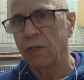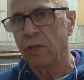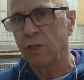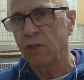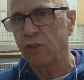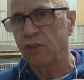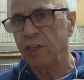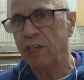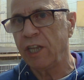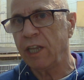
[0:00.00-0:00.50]

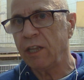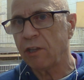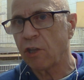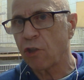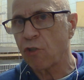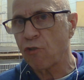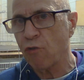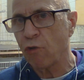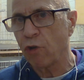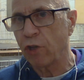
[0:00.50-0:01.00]
She didn't
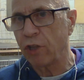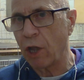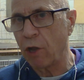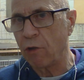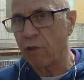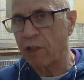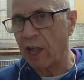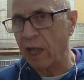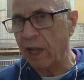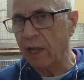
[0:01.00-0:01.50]
destroy
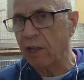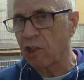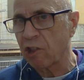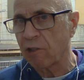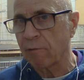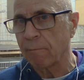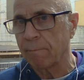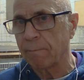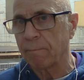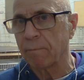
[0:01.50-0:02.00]
those eggs,
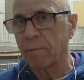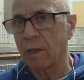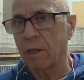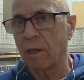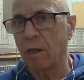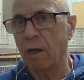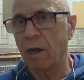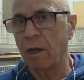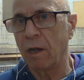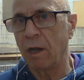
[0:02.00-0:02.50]

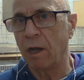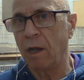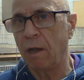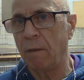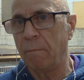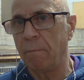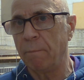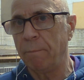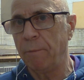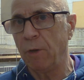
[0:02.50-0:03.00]

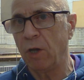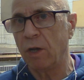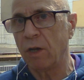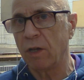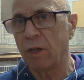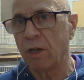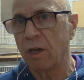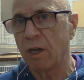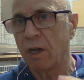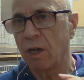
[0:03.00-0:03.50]
but
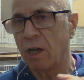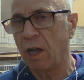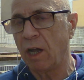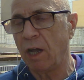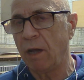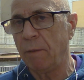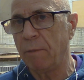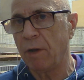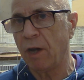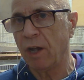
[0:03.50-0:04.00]

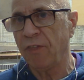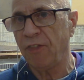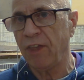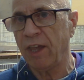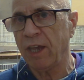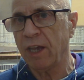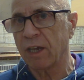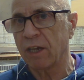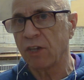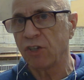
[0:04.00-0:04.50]
I
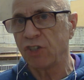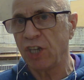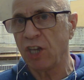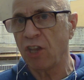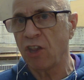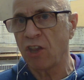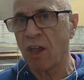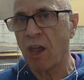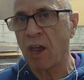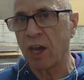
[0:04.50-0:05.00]
think she
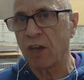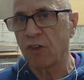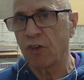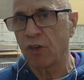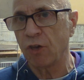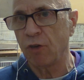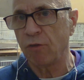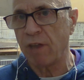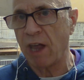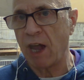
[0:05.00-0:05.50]
started
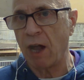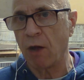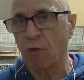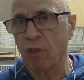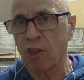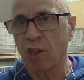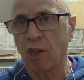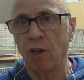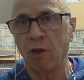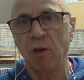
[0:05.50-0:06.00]
to now.
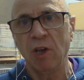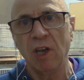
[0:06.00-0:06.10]
So